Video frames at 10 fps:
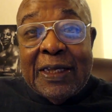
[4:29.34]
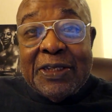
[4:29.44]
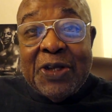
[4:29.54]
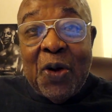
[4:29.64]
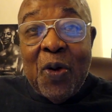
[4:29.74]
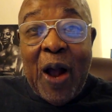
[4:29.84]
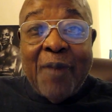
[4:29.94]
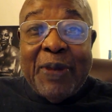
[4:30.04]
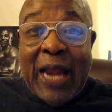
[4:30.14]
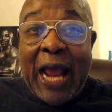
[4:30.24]
So,
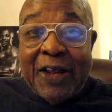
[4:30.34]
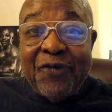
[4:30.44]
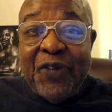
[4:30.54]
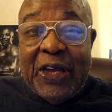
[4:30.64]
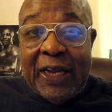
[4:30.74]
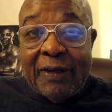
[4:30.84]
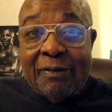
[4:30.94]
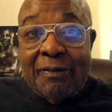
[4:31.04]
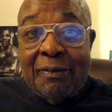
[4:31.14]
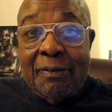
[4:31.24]
I mean, I can feel it.
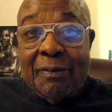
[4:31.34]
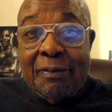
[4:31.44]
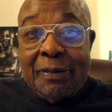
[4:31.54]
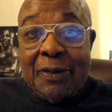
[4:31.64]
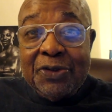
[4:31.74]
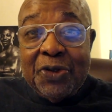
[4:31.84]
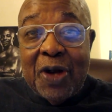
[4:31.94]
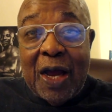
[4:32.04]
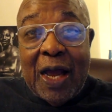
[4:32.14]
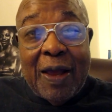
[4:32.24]
You
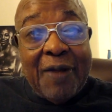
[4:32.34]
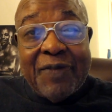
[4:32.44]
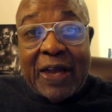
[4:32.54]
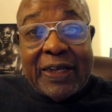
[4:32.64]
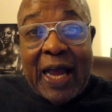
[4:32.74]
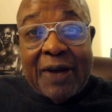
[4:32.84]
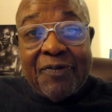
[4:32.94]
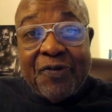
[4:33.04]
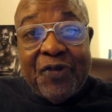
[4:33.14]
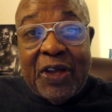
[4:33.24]
know, I have that kind
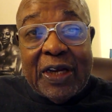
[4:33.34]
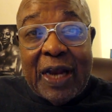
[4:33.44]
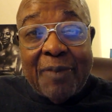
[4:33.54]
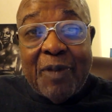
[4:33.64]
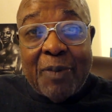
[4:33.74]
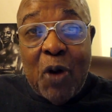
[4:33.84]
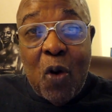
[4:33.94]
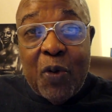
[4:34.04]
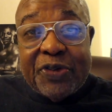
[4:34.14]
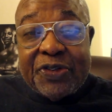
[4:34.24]
of feeling. I'm, I'm
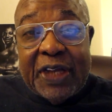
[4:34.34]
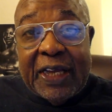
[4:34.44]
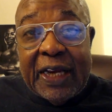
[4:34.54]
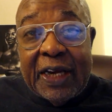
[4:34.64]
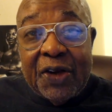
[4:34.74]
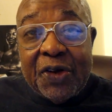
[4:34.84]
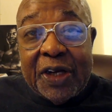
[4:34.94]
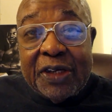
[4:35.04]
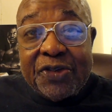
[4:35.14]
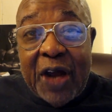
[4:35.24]
always digging and
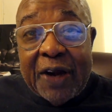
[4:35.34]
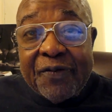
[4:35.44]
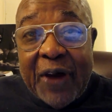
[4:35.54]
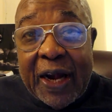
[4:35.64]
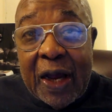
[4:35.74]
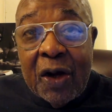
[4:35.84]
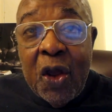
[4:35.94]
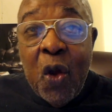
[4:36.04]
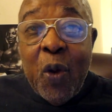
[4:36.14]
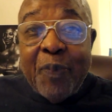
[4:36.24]
looking and trying to find
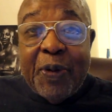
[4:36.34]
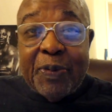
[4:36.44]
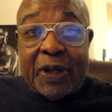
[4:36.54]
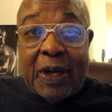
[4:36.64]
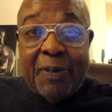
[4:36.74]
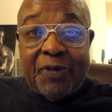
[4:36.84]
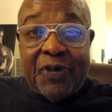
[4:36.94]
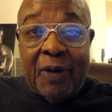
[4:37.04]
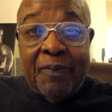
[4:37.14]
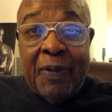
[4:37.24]
out where people are coming
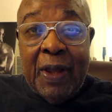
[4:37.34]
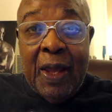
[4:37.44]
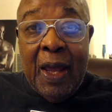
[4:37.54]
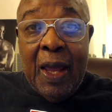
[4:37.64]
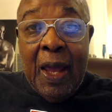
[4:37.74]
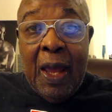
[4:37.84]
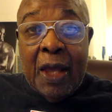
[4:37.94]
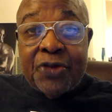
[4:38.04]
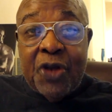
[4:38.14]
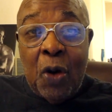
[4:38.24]
from.
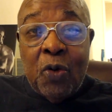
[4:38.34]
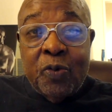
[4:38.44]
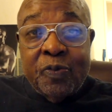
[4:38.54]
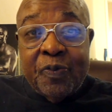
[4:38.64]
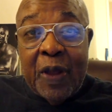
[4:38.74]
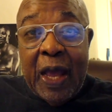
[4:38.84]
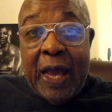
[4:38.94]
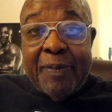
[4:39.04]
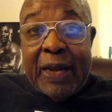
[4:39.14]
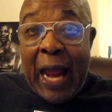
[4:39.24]
So,
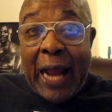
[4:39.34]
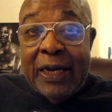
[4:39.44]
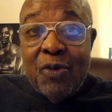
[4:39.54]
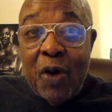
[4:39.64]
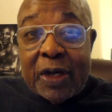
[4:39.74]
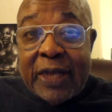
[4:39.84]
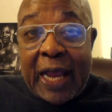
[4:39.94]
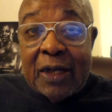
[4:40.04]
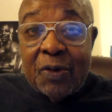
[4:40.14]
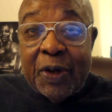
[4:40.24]
I mean, I didn't want to
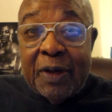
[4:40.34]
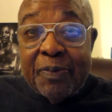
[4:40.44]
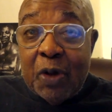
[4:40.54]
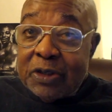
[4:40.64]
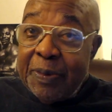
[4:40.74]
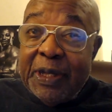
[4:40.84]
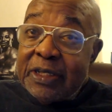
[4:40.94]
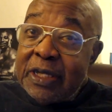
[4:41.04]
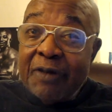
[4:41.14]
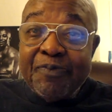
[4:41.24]
tangle with him because I mean,
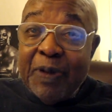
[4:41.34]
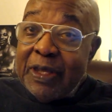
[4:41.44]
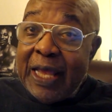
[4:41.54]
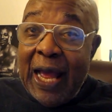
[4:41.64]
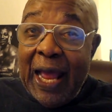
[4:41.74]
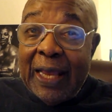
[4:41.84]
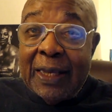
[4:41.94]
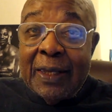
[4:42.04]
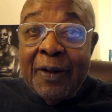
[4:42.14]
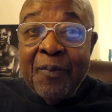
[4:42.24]
he's a big guy.
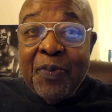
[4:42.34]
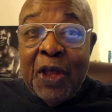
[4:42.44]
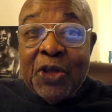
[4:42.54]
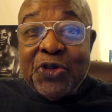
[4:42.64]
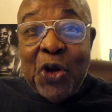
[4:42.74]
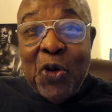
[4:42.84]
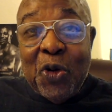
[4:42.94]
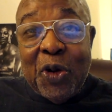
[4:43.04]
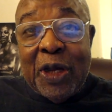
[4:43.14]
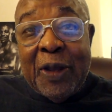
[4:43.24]

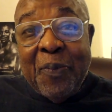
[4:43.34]
So